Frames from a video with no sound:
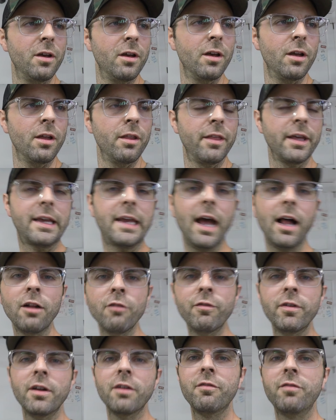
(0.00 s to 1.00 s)
The
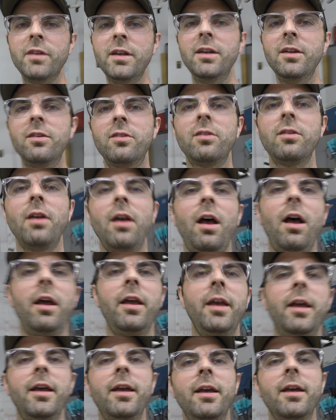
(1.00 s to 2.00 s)
Kelvin of these
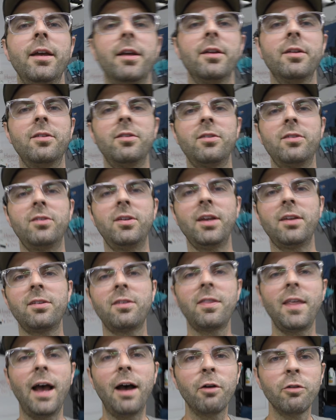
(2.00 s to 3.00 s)
is
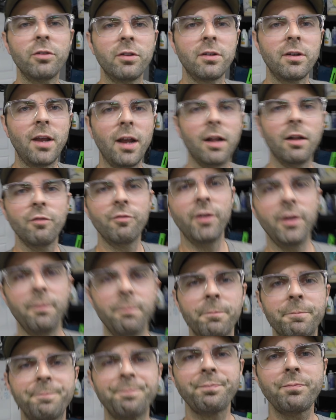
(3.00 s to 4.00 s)
6,000 Kelvin.
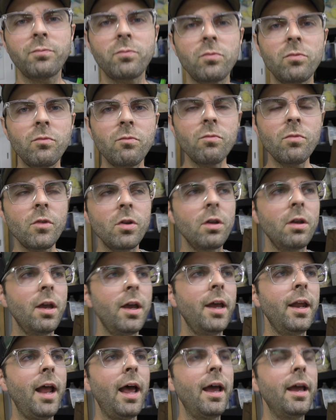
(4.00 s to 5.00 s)

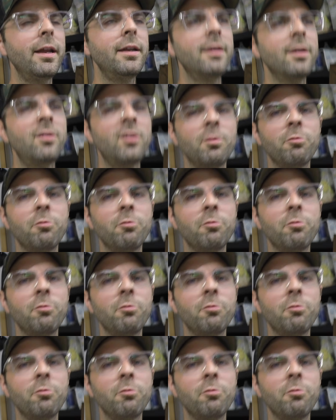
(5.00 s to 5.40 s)
And I did some